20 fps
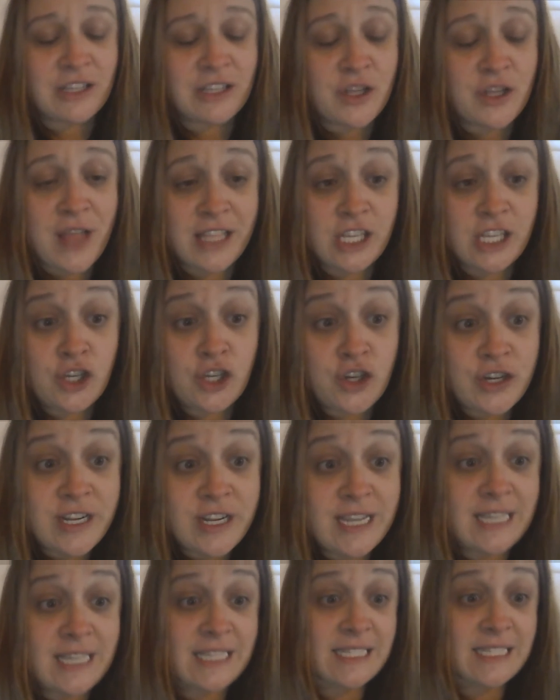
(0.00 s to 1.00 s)
So that's a
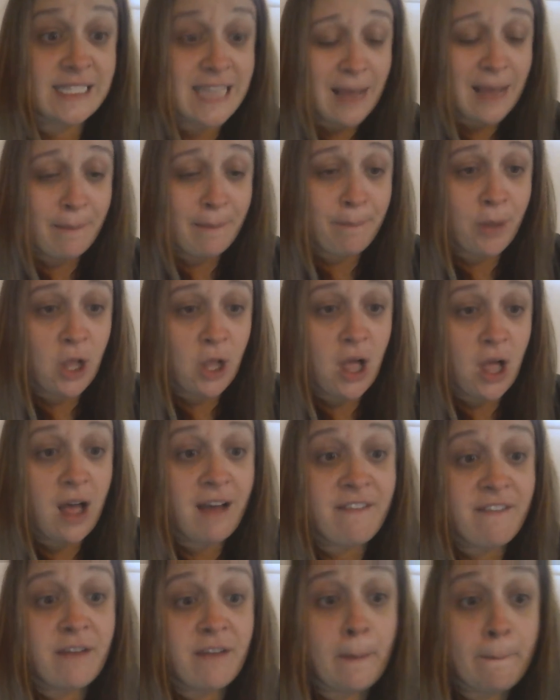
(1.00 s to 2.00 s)
good example
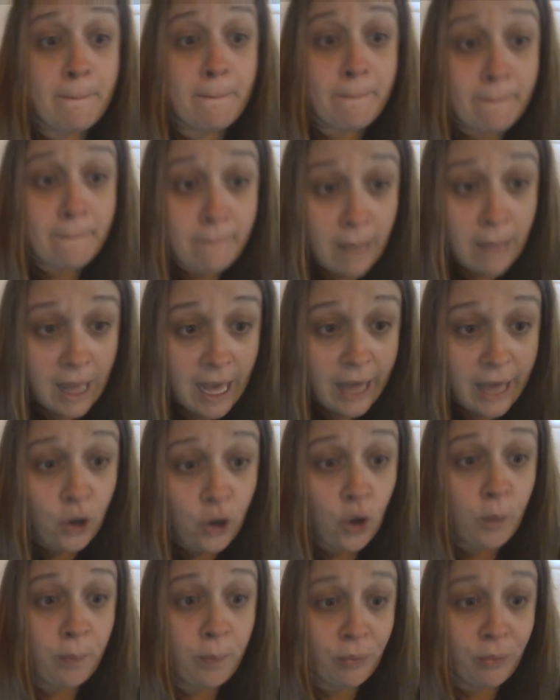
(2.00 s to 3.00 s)
of a
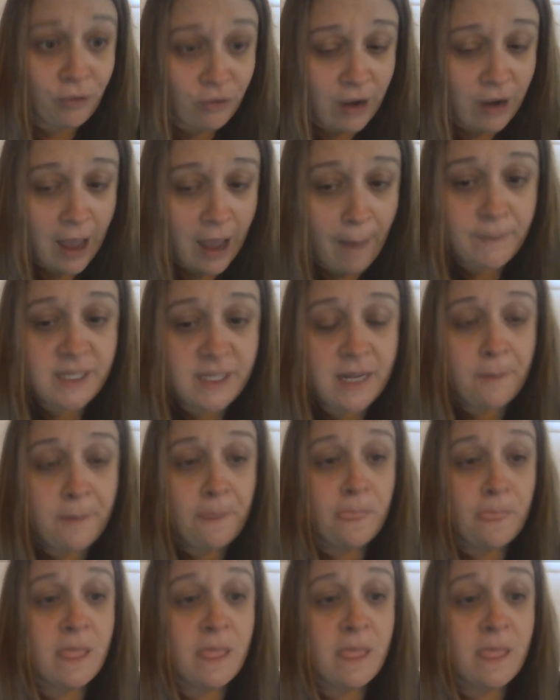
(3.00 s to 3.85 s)
model prompt.